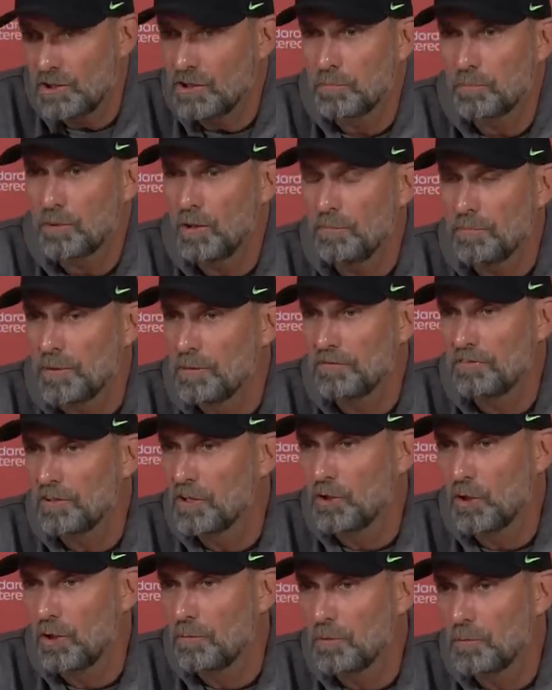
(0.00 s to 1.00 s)
not a problem if
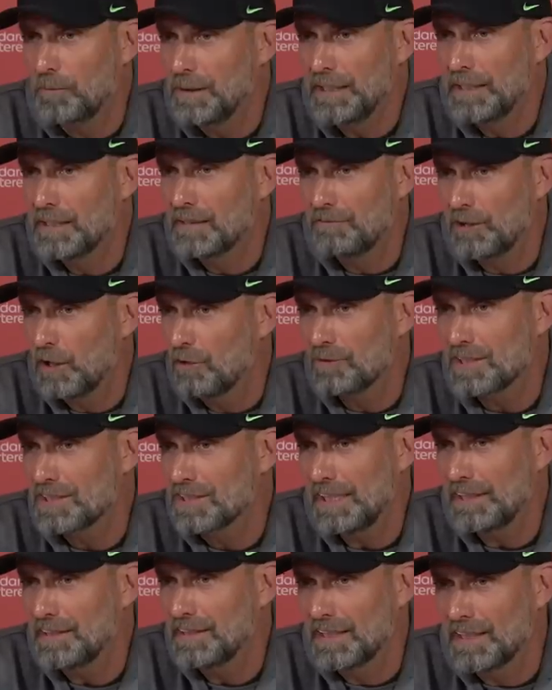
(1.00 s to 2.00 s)
you're a normal week. We always
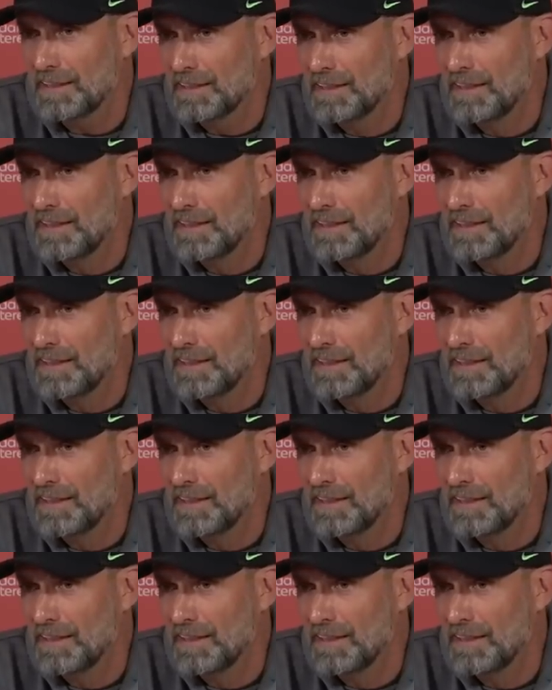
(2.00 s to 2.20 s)
said that.